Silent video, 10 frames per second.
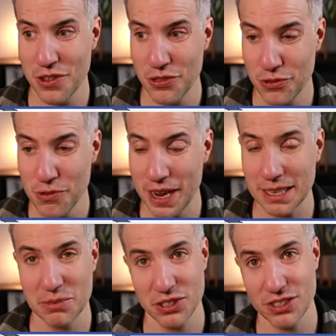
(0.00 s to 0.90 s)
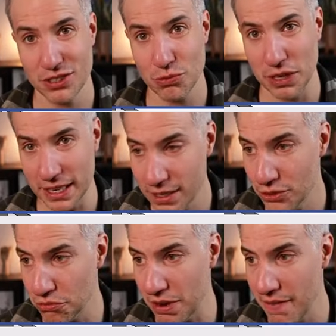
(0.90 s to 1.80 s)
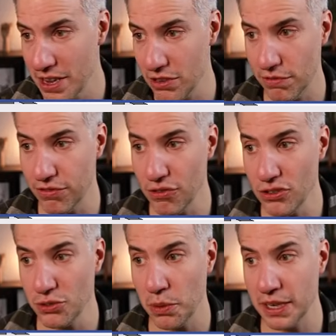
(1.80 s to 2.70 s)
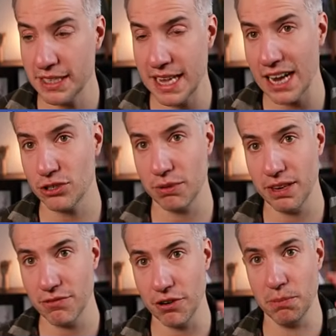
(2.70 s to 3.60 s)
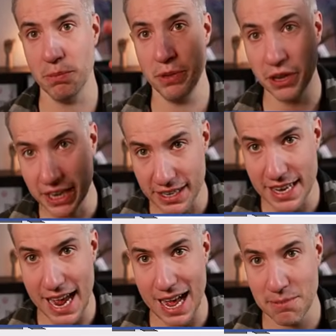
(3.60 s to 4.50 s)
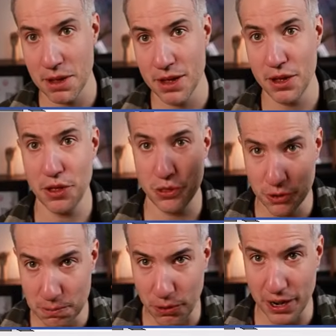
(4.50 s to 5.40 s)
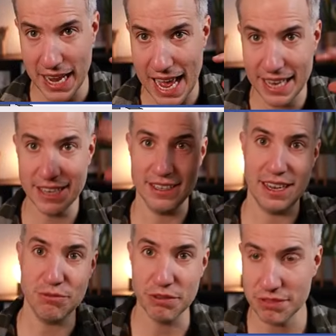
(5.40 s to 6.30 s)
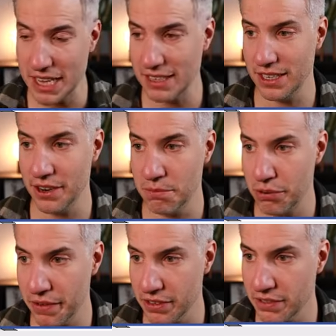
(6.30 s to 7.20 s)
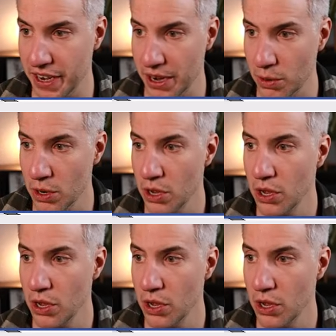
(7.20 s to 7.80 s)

two elements related to Revit. The first one is actually from Nonica Tab, a third-party add-in that we've tested in a previous video.